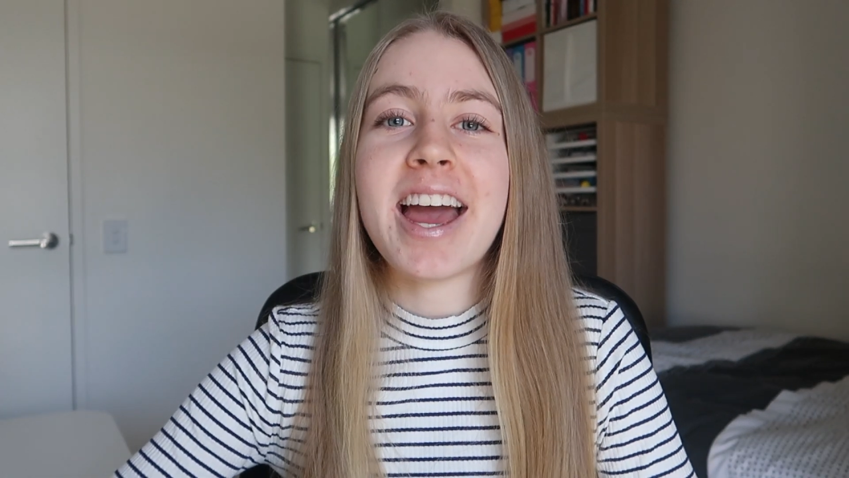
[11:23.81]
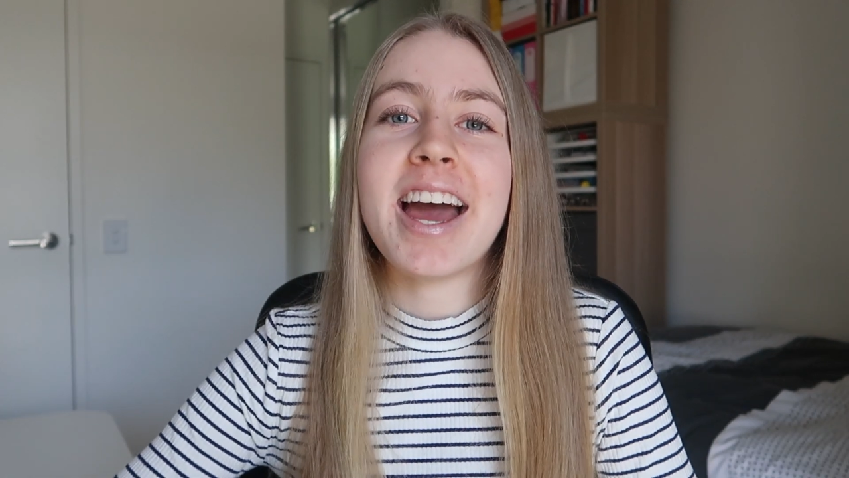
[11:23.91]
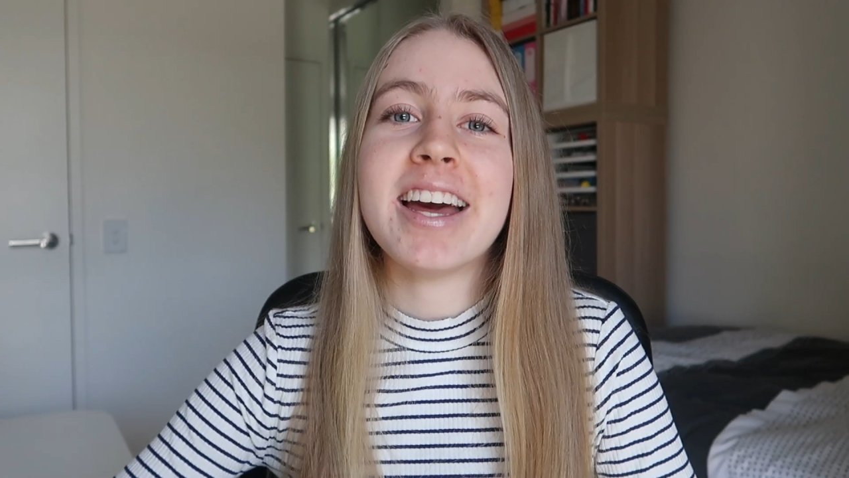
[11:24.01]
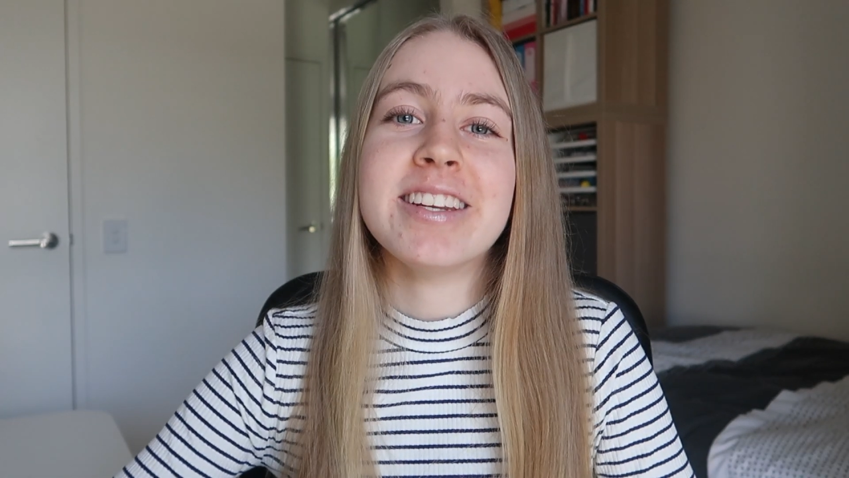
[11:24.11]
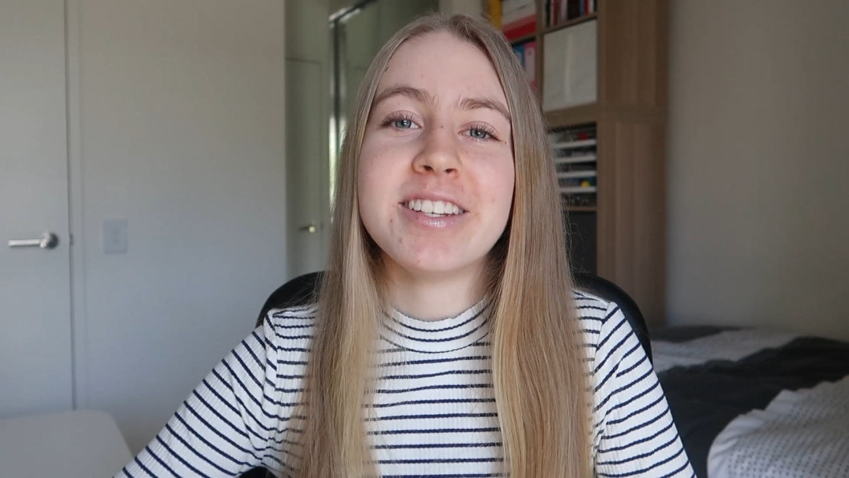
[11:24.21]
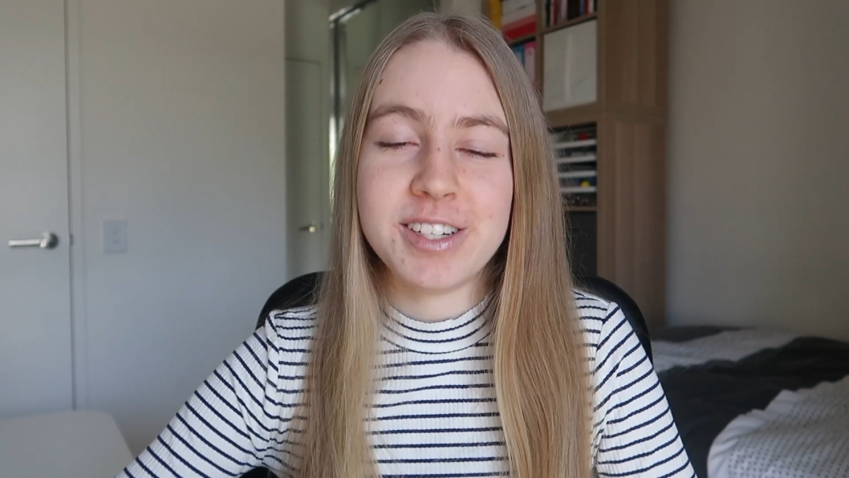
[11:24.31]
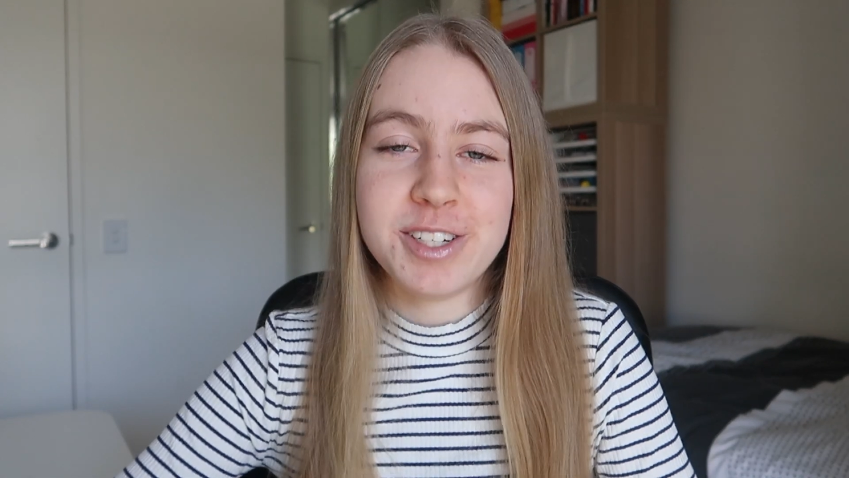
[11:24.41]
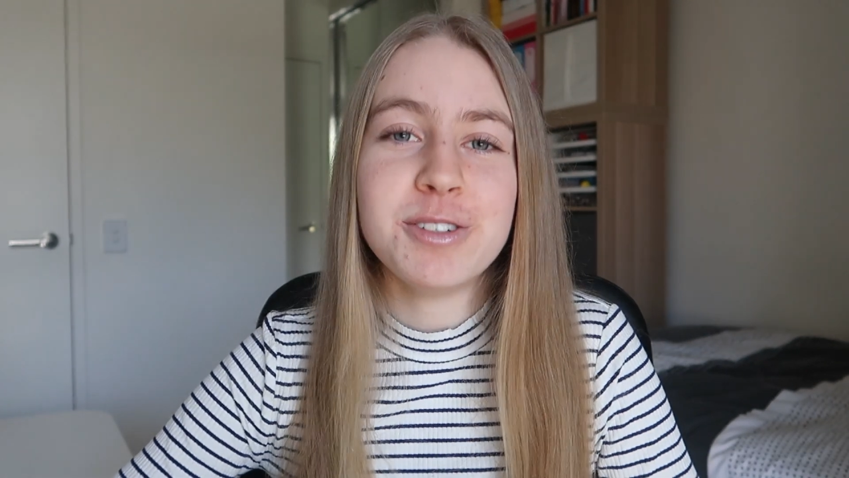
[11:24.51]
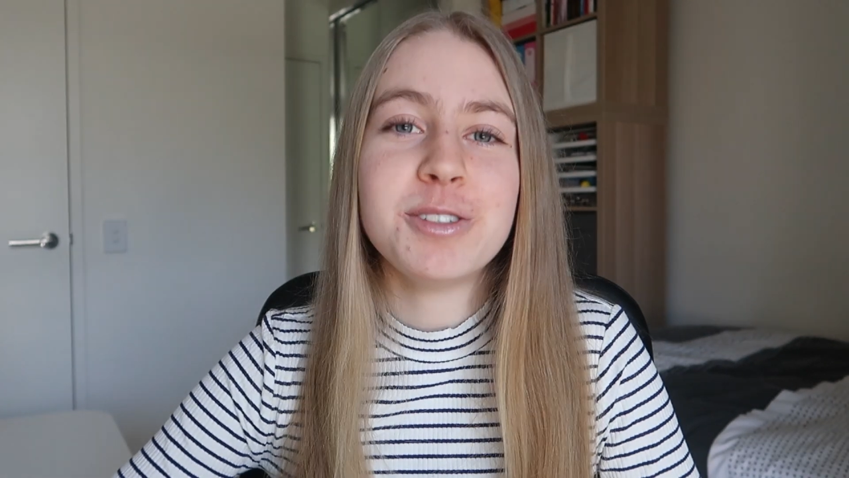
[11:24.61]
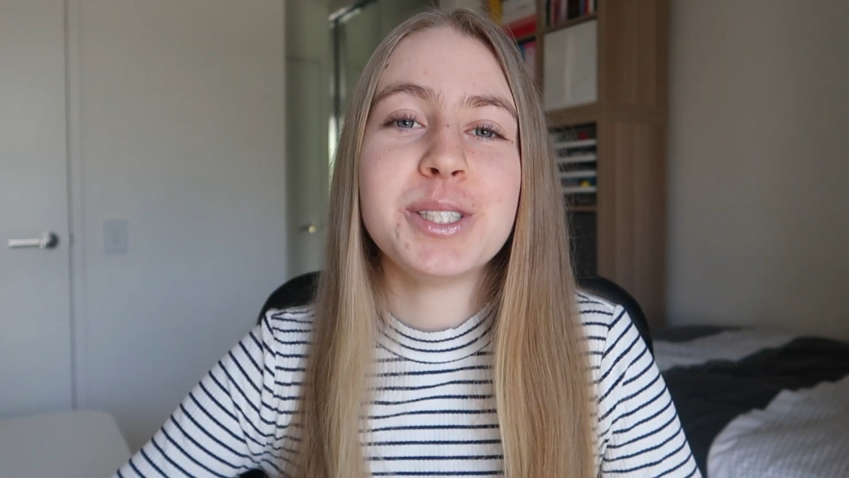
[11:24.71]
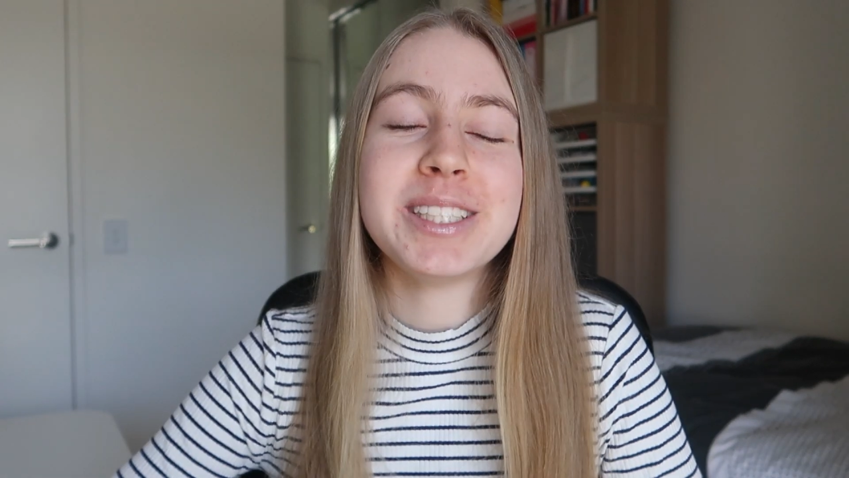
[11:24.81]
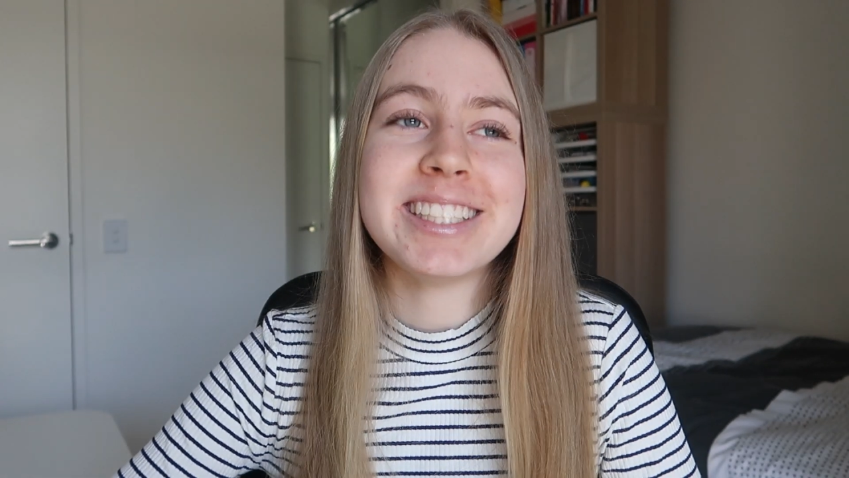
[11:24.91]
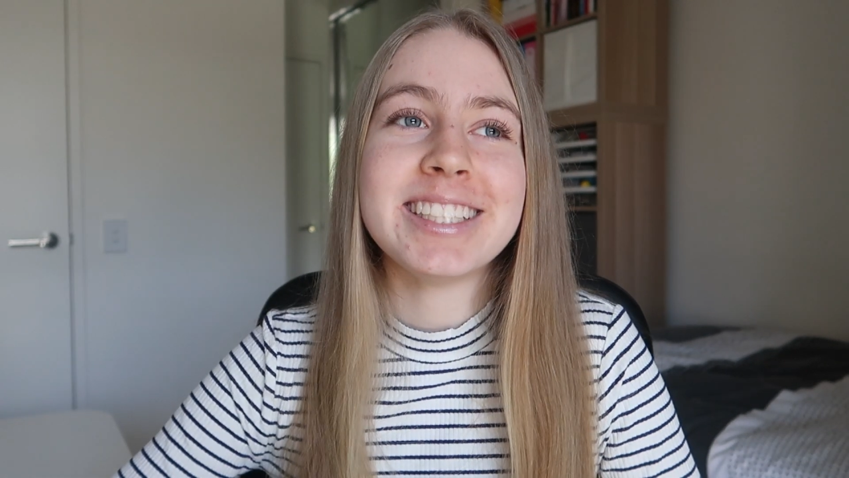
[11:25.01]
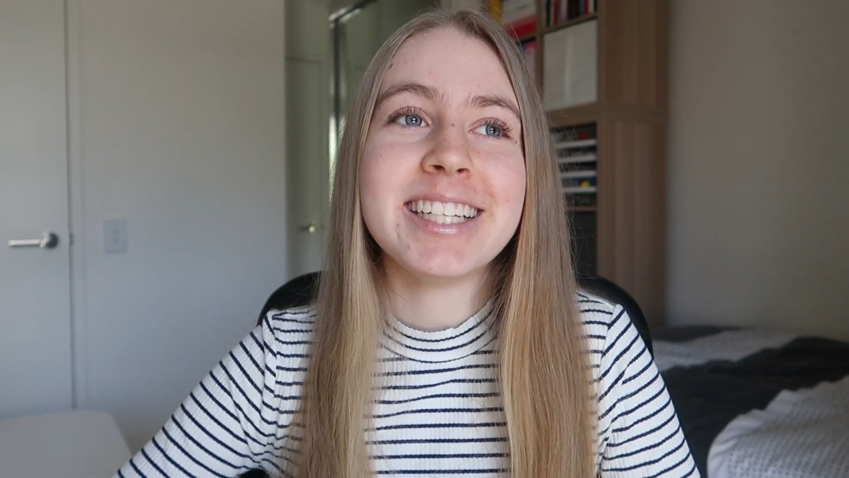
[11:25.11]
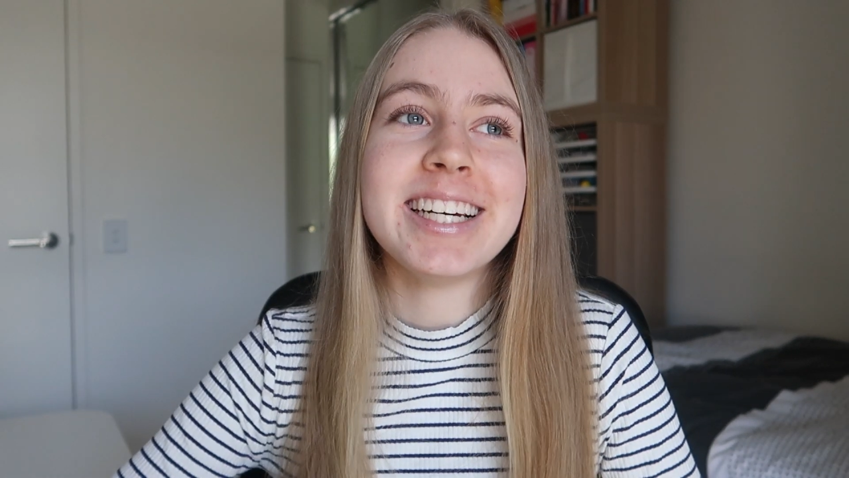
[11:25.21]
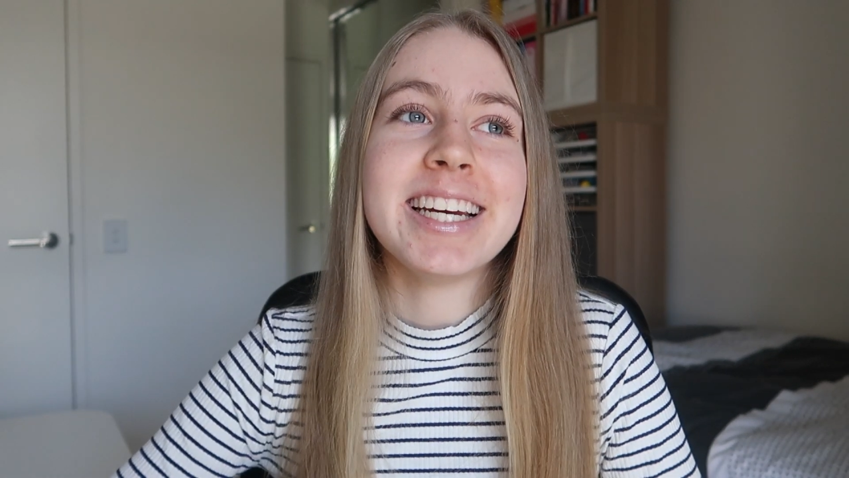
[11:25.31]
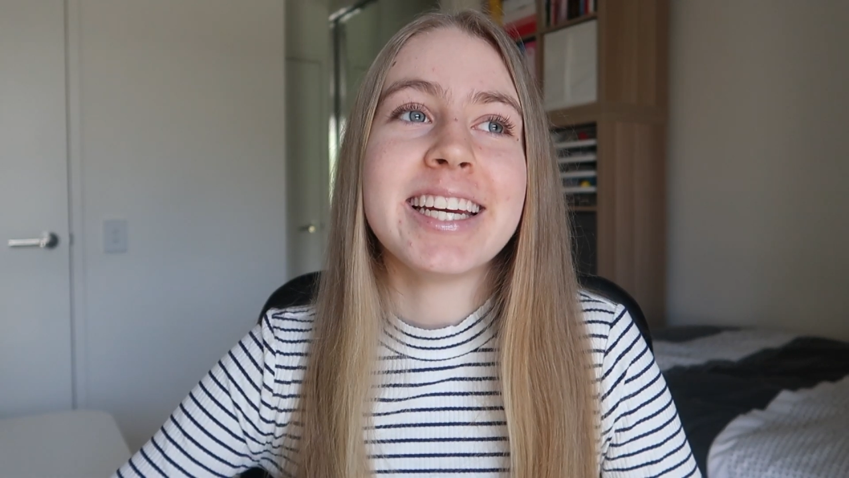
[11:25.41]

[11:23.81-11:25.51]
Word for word: and you'll